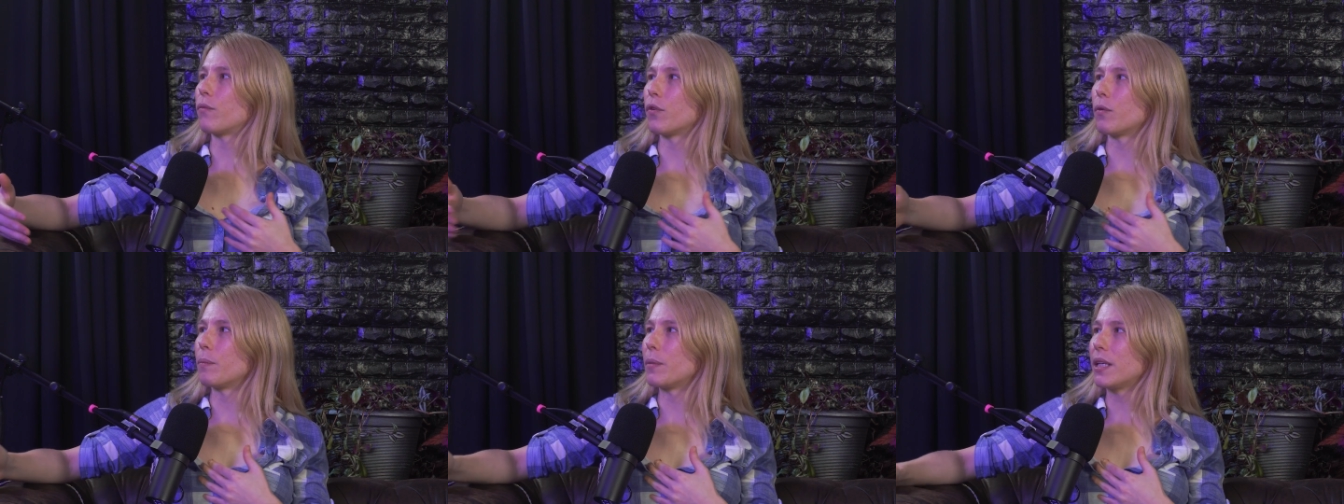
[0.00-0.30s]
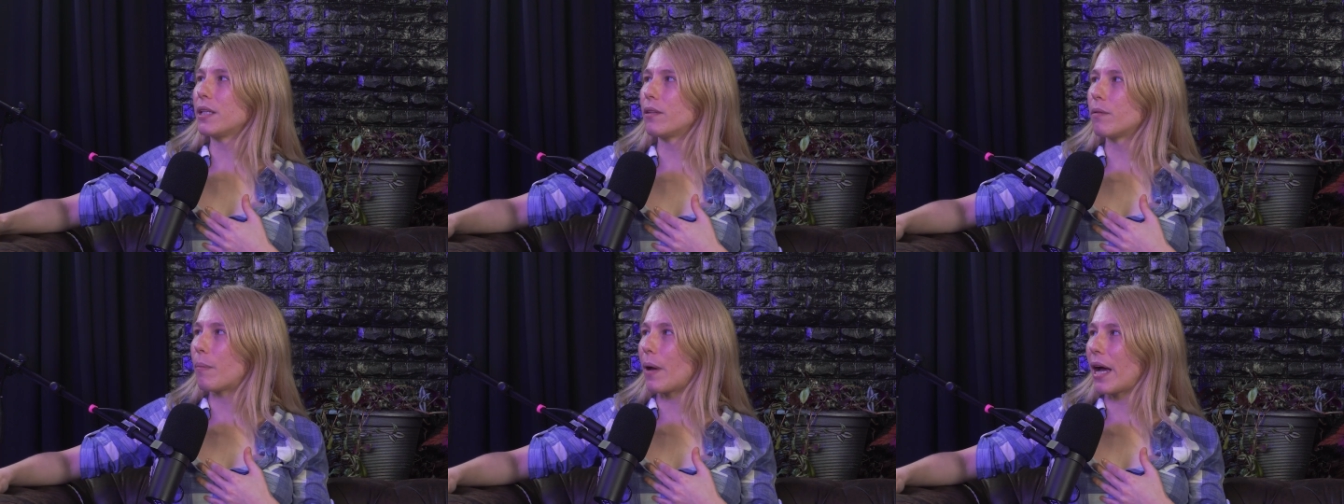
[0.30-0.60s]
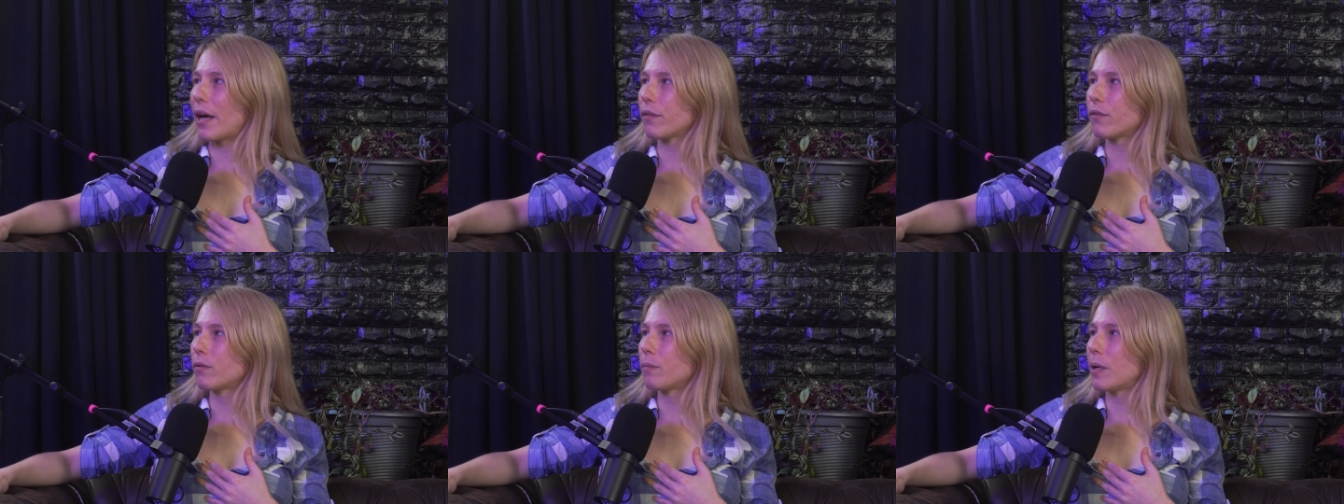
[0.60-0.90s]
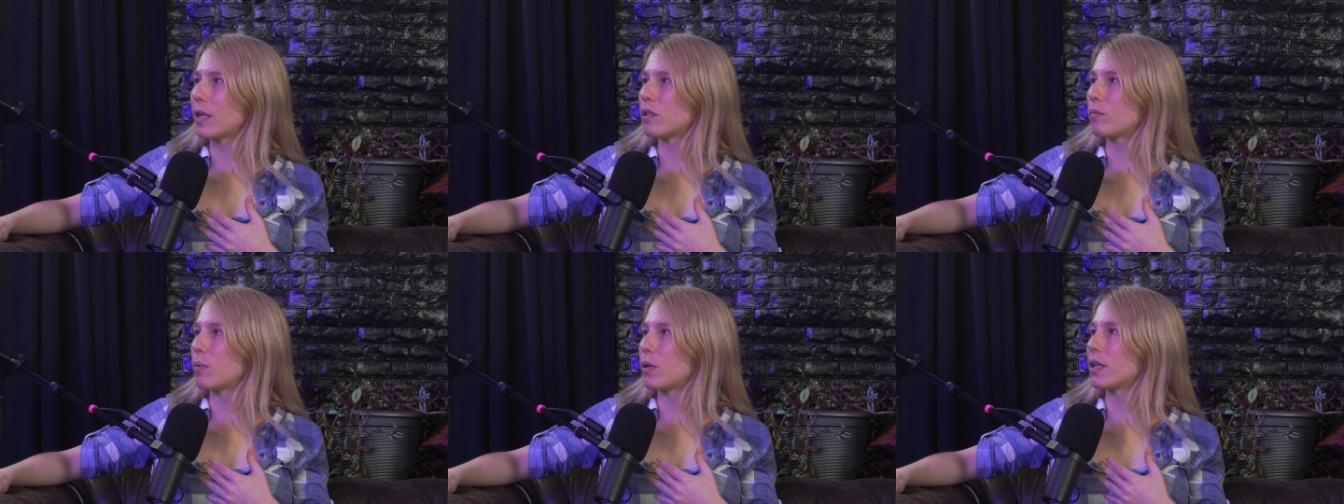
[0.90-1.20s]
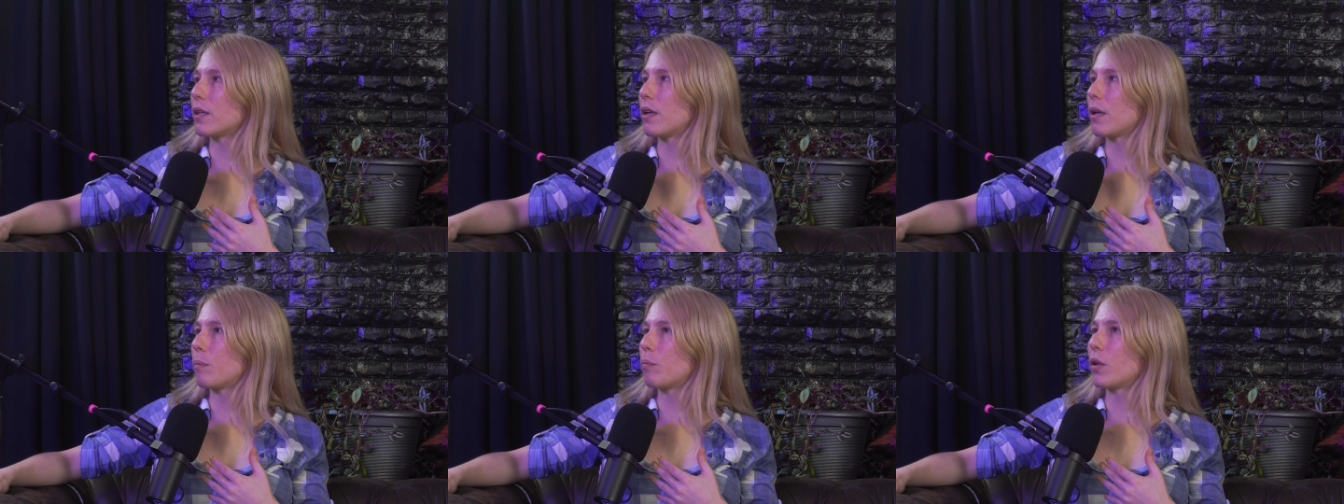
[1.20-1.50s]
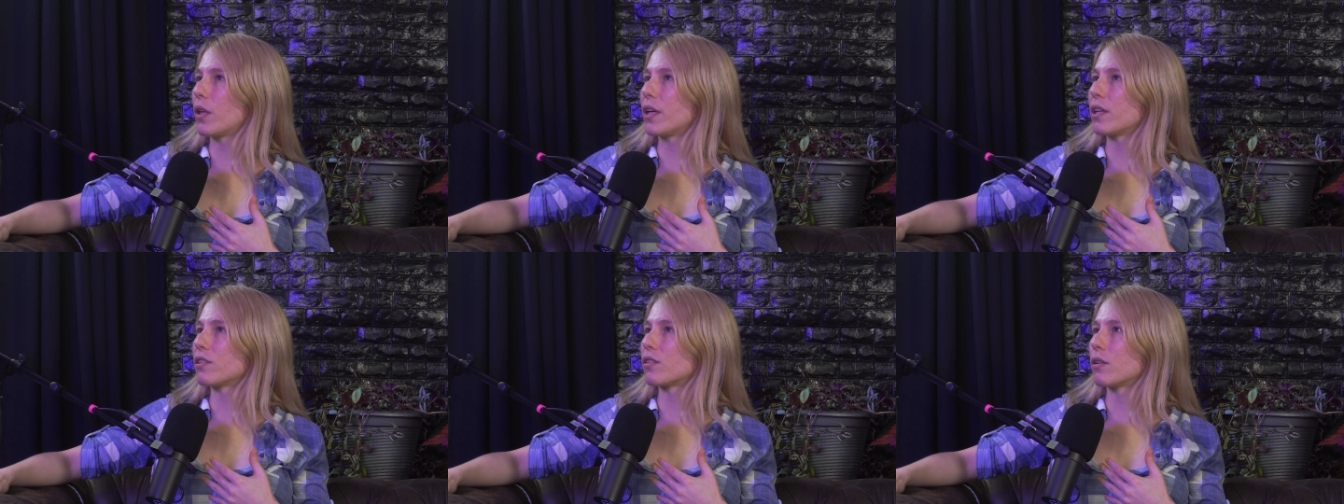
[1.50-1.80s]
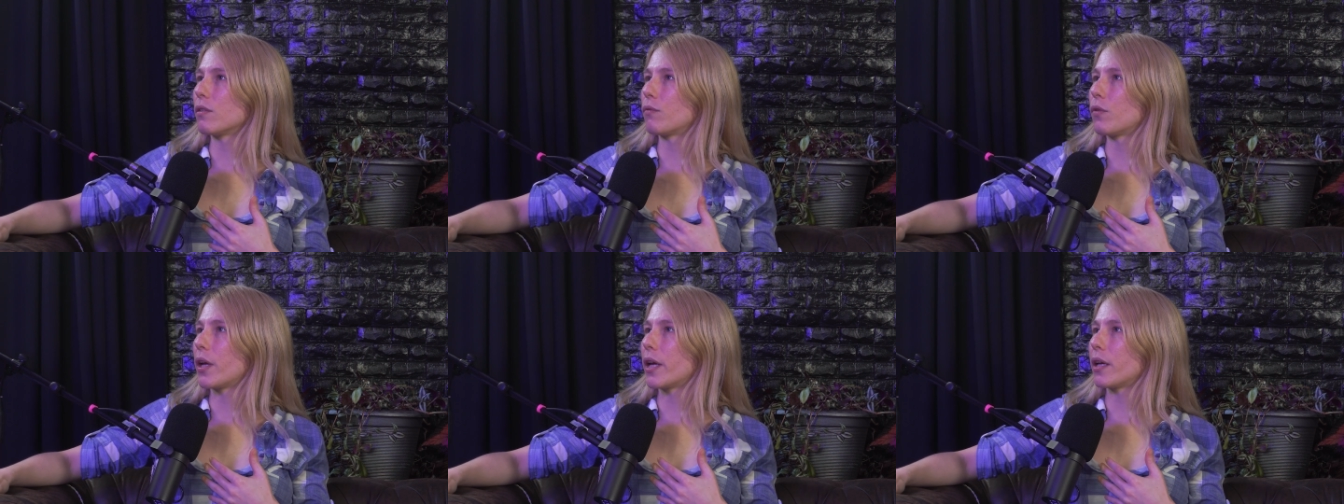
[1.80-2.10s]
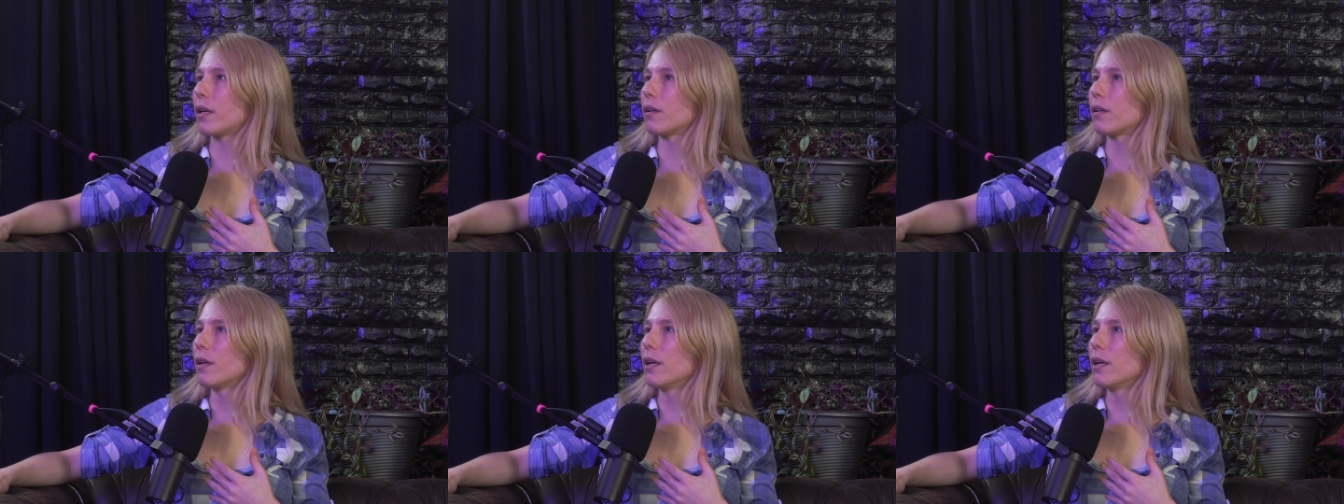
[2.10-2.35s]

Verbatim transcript: for me, the bathroom has been a place of like